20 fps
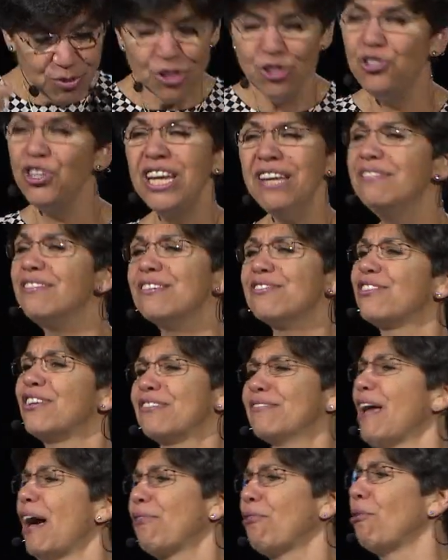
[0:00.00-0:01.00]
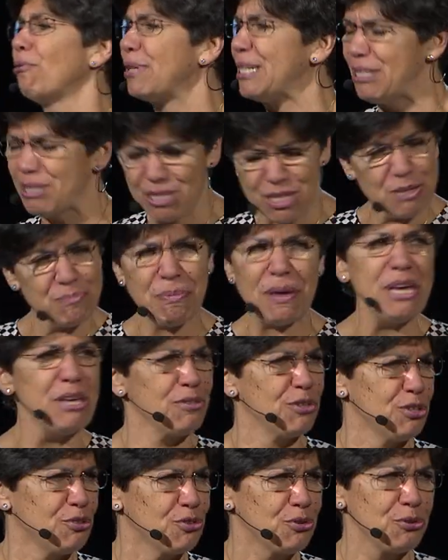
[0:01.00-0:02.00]
Jesus does not only speak
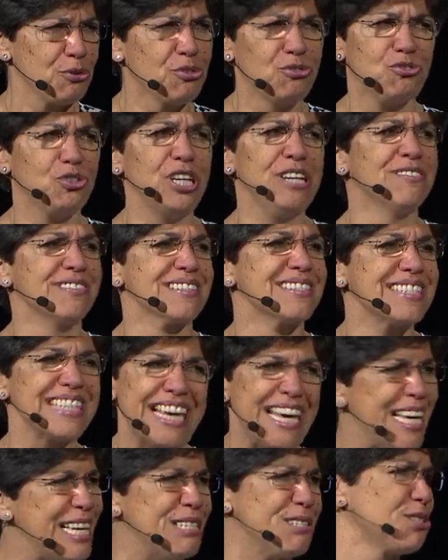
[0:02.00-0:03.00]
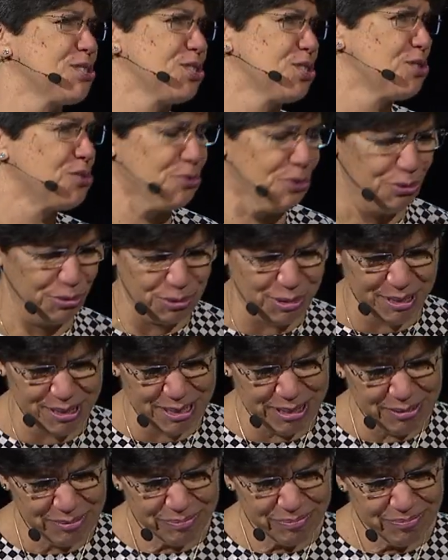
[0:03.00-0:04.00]
the truth, Jesus is truth.
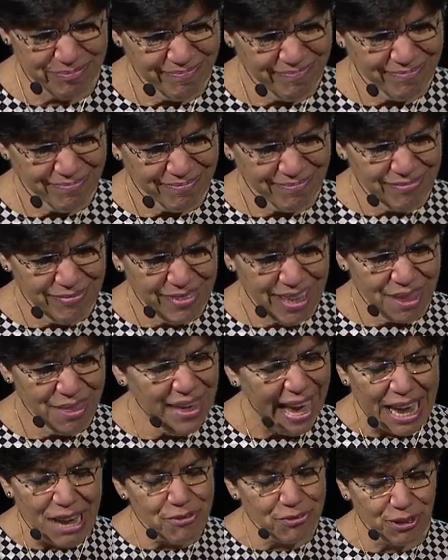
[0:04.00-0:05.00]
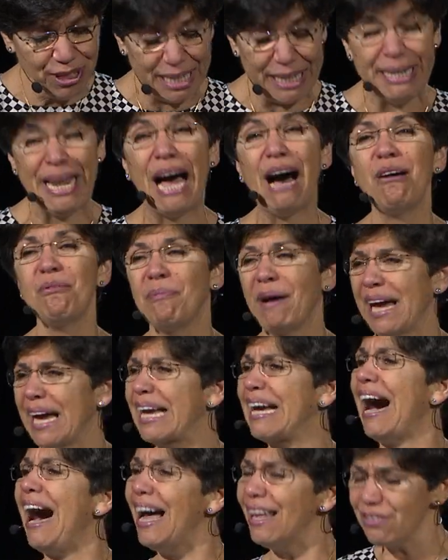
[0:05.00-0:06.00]
Thankfully, now, by
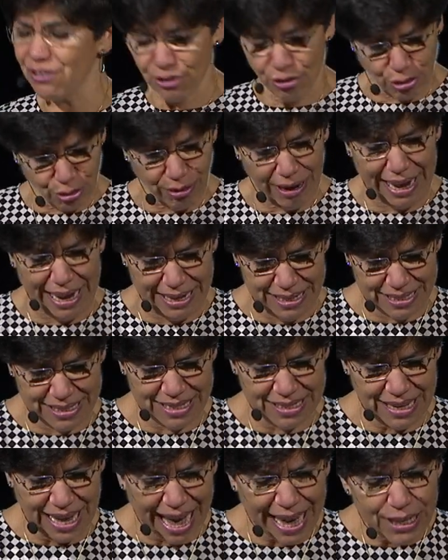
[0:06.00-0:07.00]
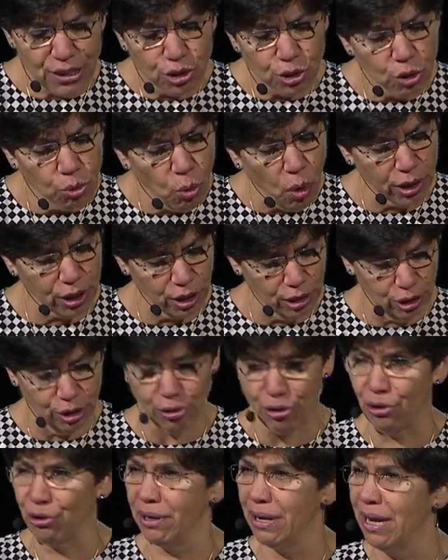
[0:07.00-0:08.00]
God's grace, I do want to
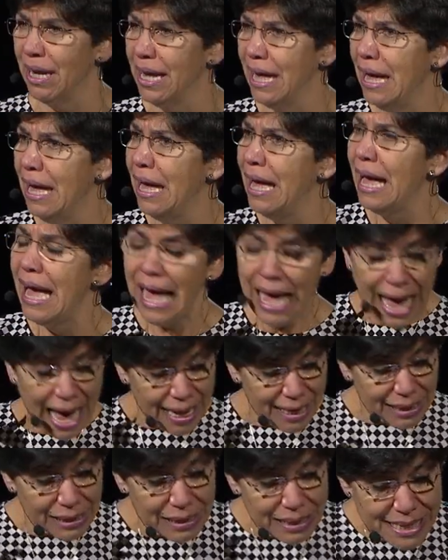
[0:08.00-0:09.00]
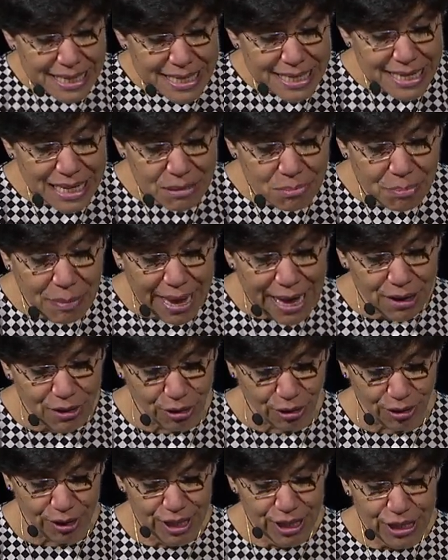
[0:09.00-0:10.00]
learn how to listen
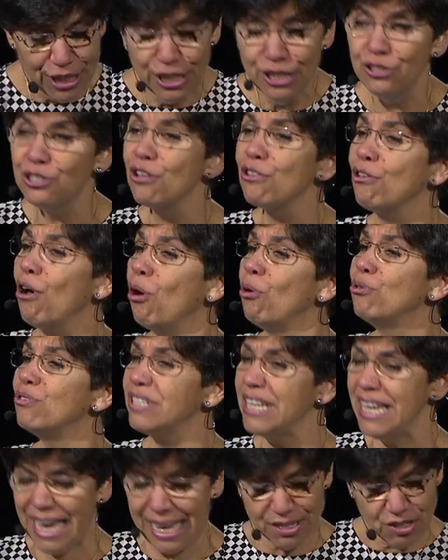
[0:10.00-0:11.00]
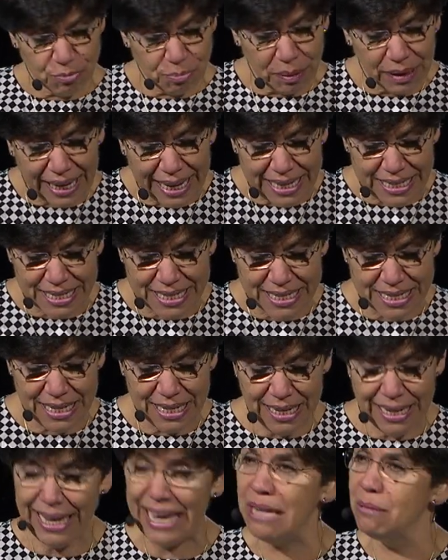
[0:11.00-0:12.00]
better to those He has placed
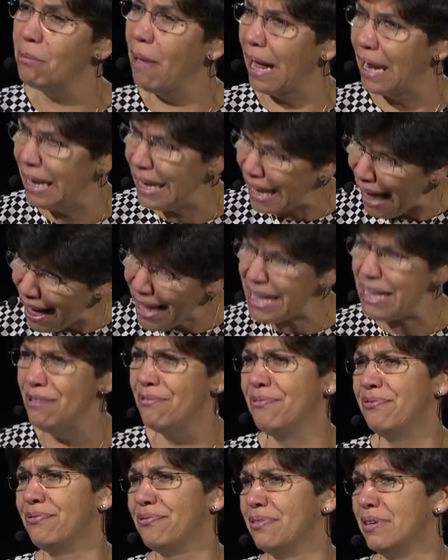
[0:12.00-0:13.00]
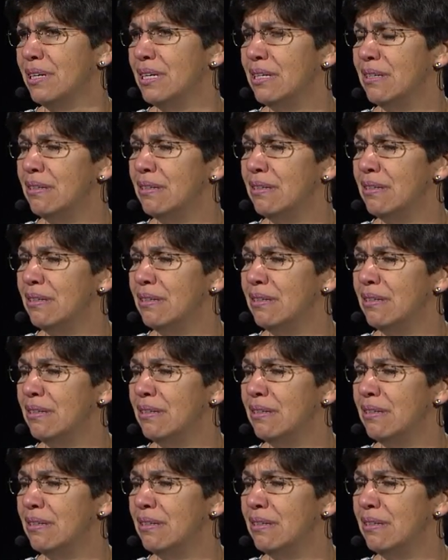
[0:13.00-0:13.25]
in my life.